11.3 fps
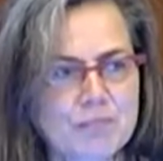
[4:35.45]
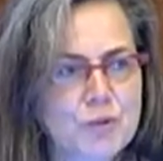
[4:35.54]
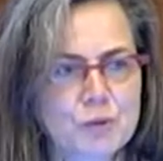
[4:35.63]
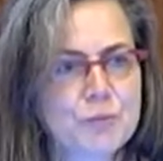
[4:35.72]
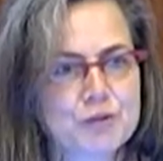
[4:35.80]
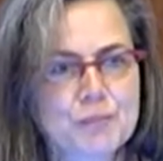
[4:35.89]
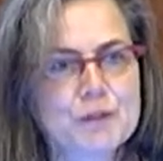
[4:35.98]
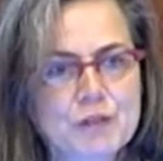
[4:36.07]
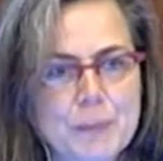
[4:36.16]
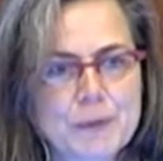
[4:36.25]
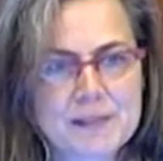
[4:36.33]
all possible
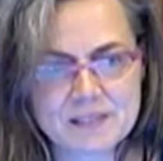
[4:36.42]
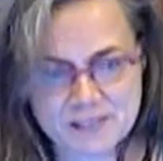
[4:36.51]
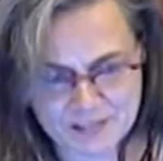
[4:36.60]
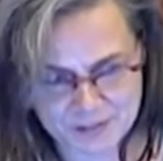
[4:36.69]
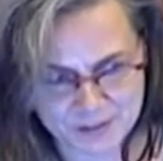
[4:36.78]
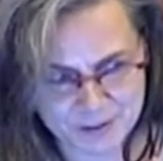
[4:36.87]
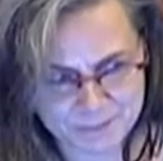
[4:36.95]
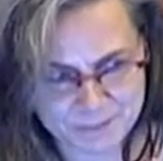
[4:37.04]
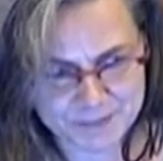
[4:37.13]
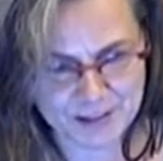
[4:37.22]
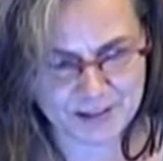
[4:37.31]
topics uh,
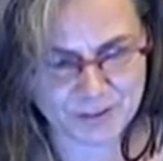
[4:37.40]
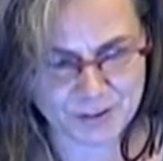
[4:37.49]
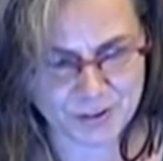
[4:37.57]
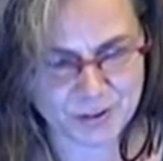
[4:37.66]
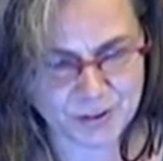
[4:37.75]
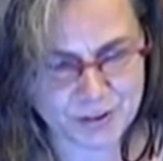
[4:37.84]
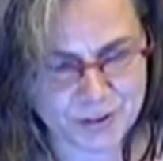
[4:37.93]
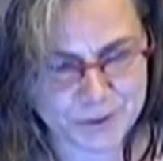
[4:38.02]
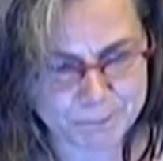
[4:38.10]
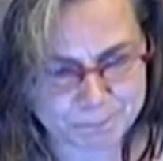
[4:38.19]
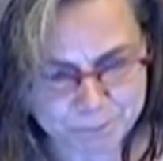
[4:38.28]
that are,
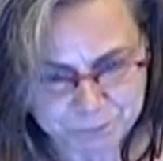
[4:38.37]
are